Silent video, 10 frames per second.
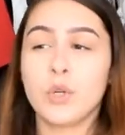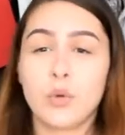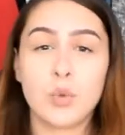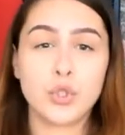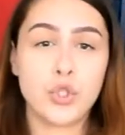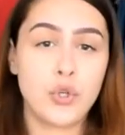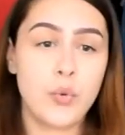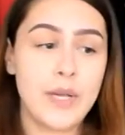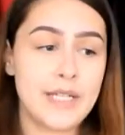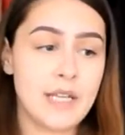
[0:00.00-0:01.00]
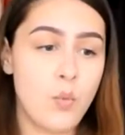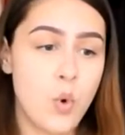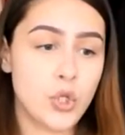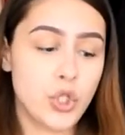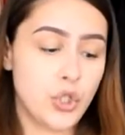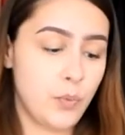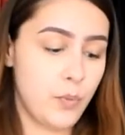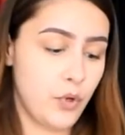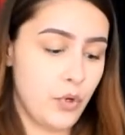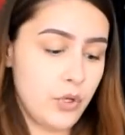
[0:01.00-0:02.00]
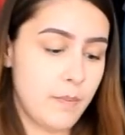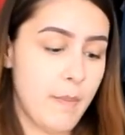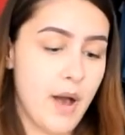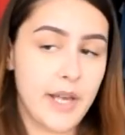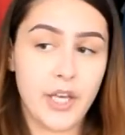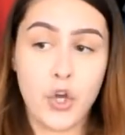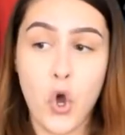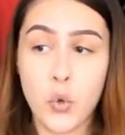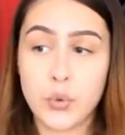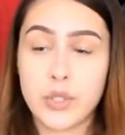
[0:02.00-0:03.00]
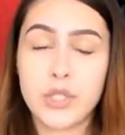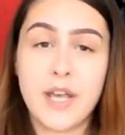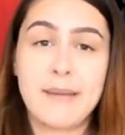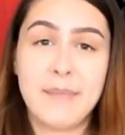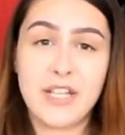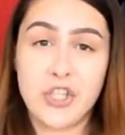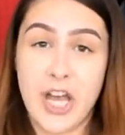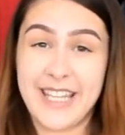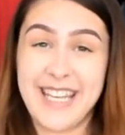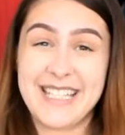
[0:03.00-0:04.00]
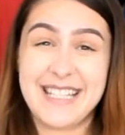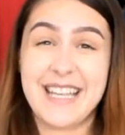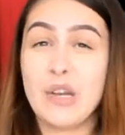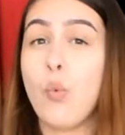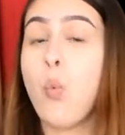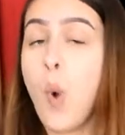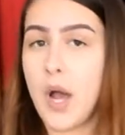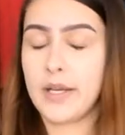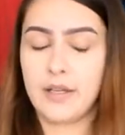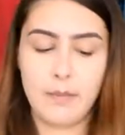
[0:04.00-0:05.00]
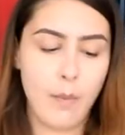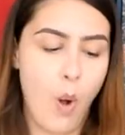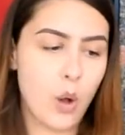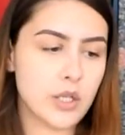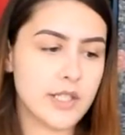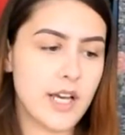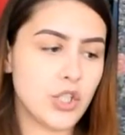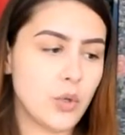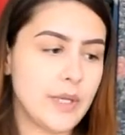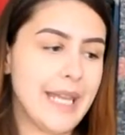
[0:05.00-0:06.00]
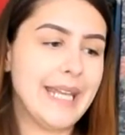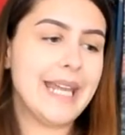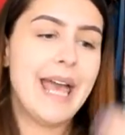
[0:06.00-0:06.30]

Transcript: what I want to do is I want to put my coats and my jackets in 1 box that I don't need.